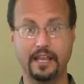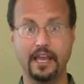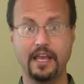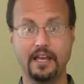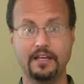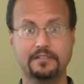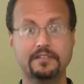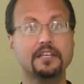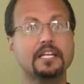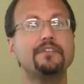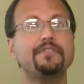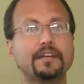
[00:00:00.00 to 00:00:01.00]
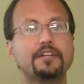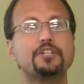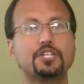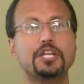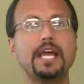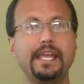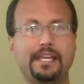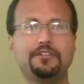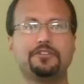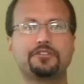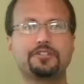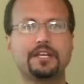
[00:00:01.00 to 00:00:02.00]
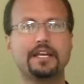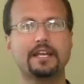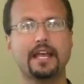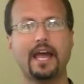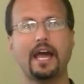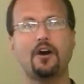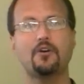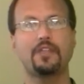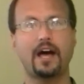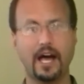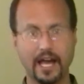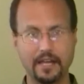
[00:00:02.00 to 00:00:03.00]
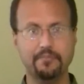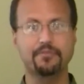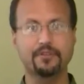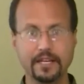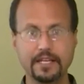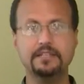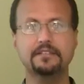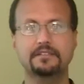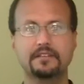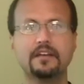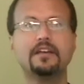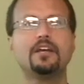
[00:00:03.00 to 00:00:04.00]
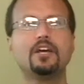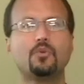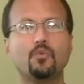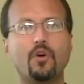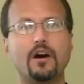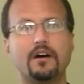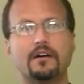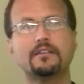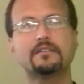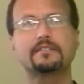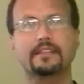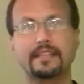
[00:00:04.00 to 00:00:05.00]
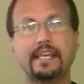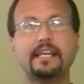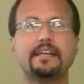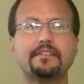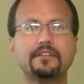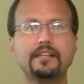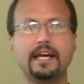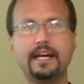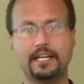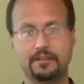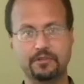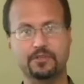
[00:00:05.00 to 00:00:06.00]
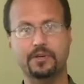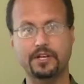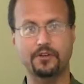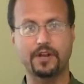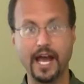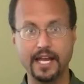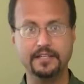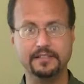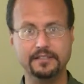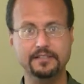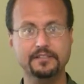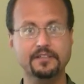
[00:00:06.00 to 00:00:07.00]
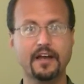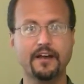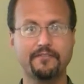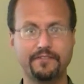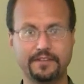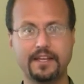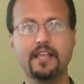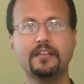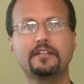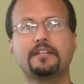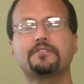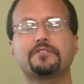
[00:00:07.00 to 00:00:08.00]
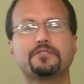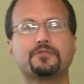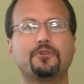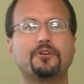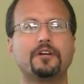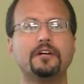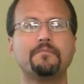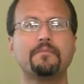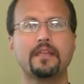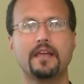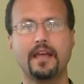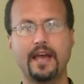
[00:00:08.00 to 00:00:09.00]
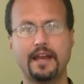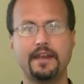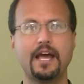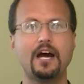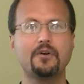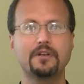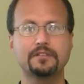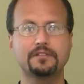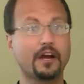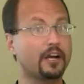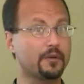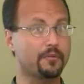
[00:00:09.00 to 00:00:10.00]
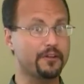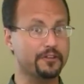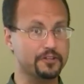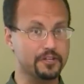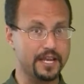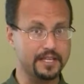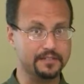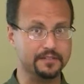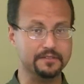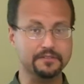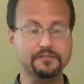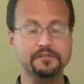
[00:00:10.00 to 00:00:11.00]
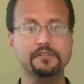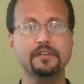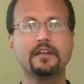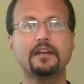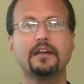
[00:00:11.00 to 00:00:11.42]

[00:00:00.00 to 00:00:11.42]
a significant change in how the high priest was leading the land between Onias's fidelity to the Torah and now his younger brother Jason's